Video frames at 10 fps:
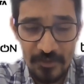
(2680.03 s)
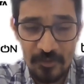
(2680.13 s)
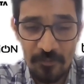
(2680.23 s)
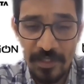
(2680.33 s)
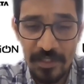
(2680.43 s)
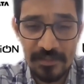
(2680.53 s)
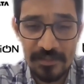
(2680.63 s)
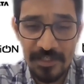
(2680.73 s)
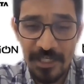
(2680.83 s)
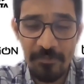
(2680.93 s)
So please
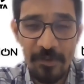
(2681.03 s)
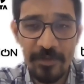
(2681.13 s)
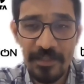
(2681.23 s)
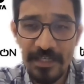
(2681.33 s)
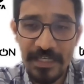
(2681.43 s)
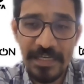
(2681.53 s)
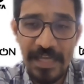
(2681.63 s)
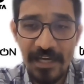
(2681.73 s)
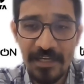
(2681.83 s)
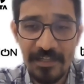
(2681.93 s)
keep everything
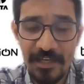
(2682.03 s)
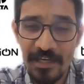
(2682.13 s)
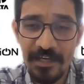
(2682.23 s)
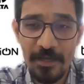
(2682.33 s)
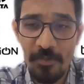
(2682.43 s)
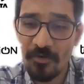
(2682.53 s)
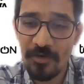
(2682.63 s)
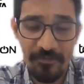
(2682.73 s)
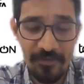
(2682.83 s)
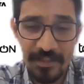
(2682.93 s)
intact, learn
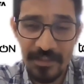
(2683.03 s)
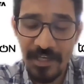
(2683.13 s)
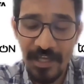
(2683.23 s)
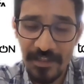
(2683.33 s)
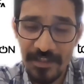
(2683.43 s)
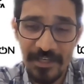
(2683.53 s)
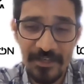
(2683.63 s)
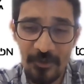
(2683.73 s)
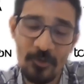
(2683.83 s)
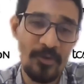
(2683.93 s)
about everything, and
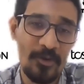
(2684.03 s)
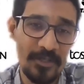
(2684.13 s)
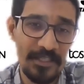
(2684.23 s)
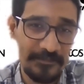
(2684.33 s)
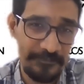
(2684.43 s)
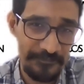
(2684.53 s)
then go forward.